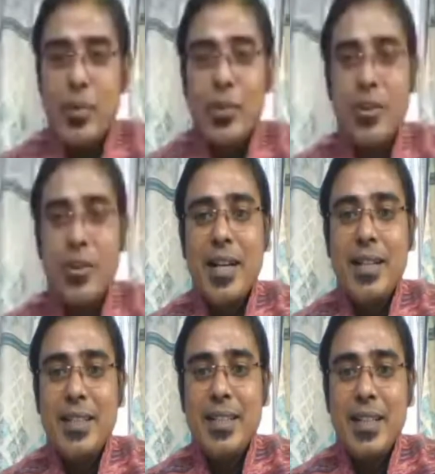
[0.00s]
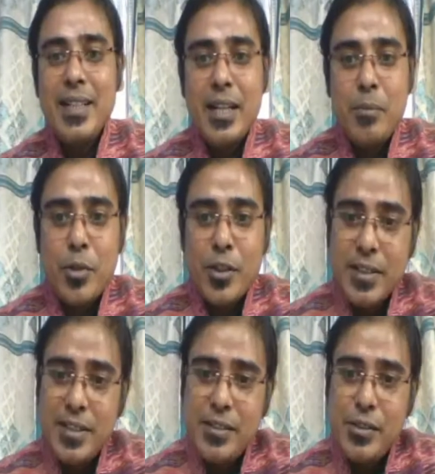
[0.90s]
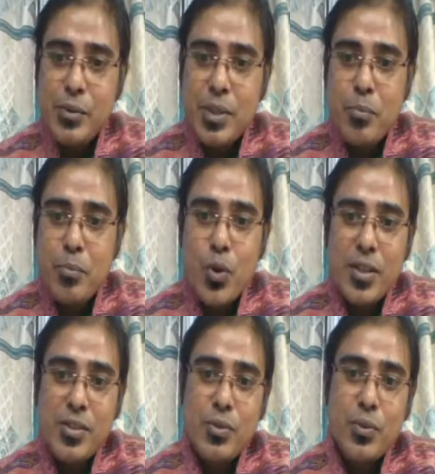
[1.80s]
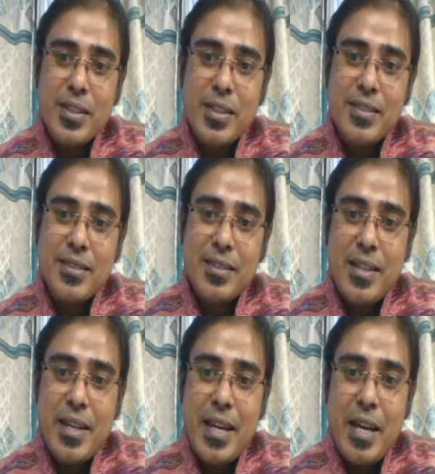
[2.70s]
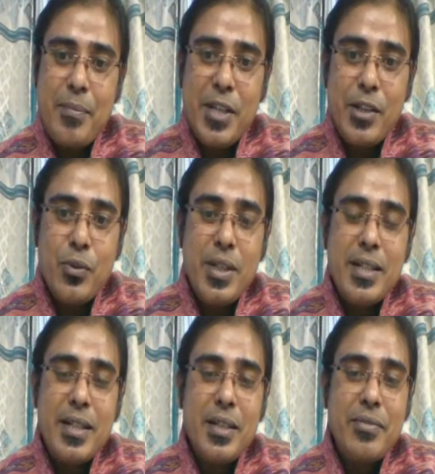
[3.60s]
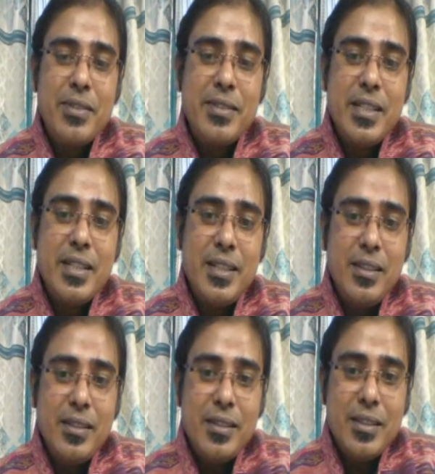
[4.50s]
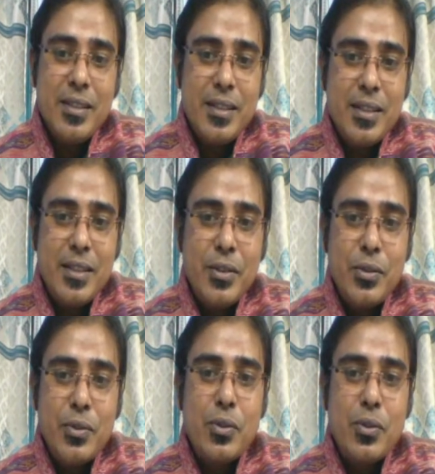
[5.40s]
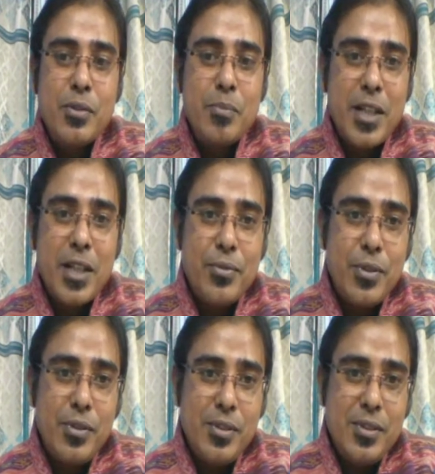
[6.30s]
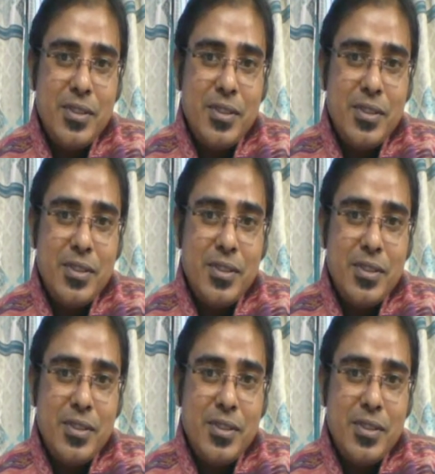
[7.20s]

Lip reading: online teaching learning process to the poor students? Having no internet facility due to no smartphone,